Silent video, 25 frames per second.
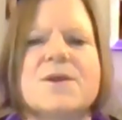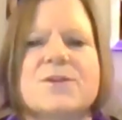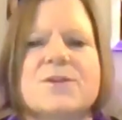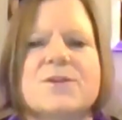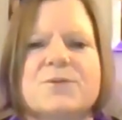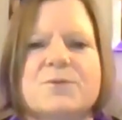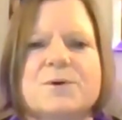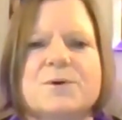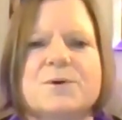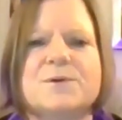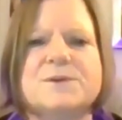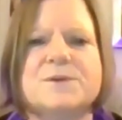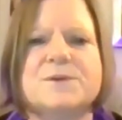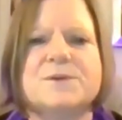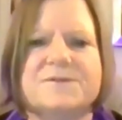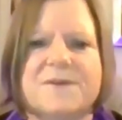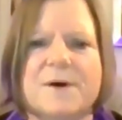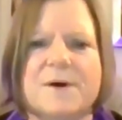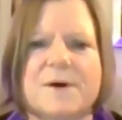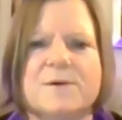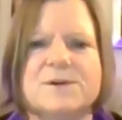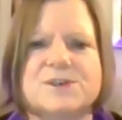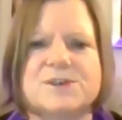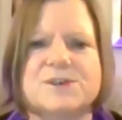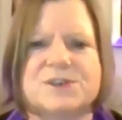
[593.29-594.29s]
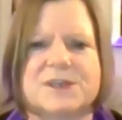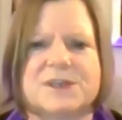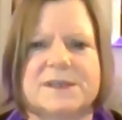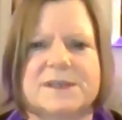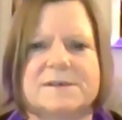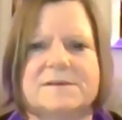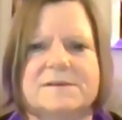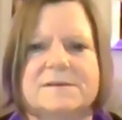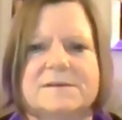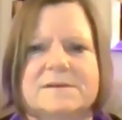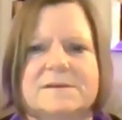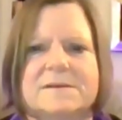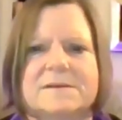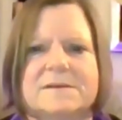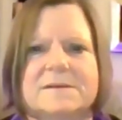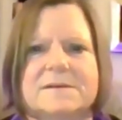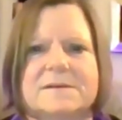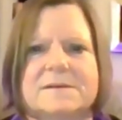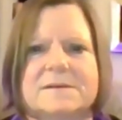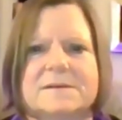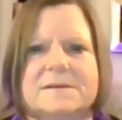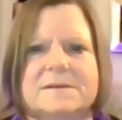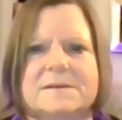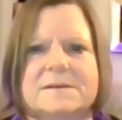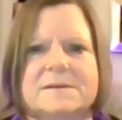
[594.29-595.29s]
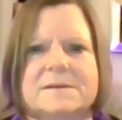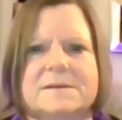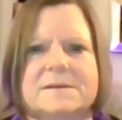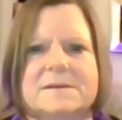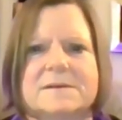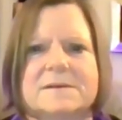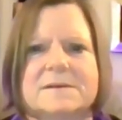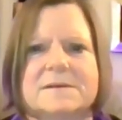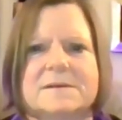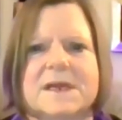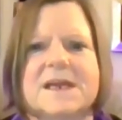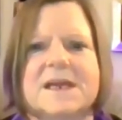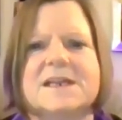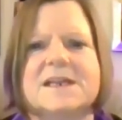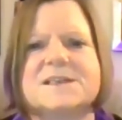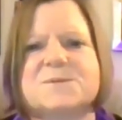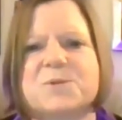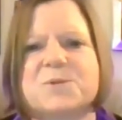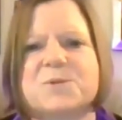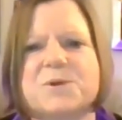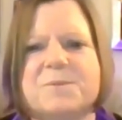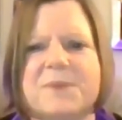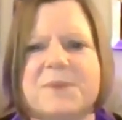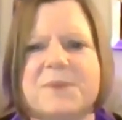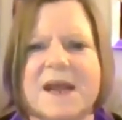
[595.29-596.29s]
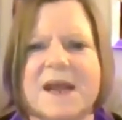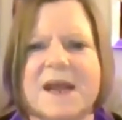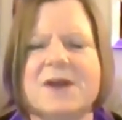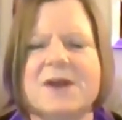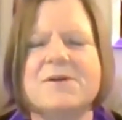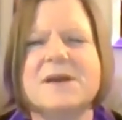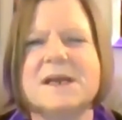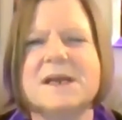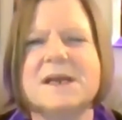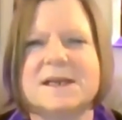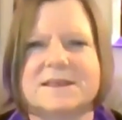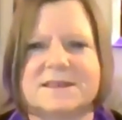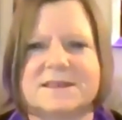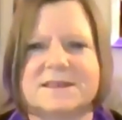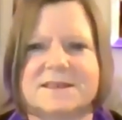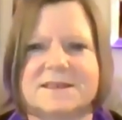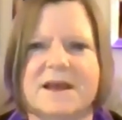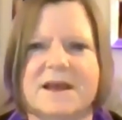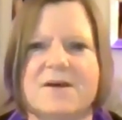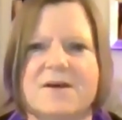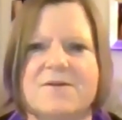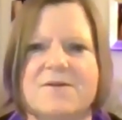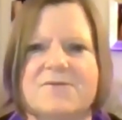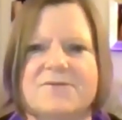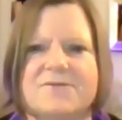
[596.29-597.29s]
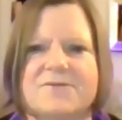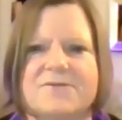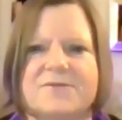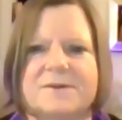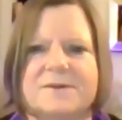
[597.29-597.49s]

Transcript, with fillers: Through devotion, it is preparing itself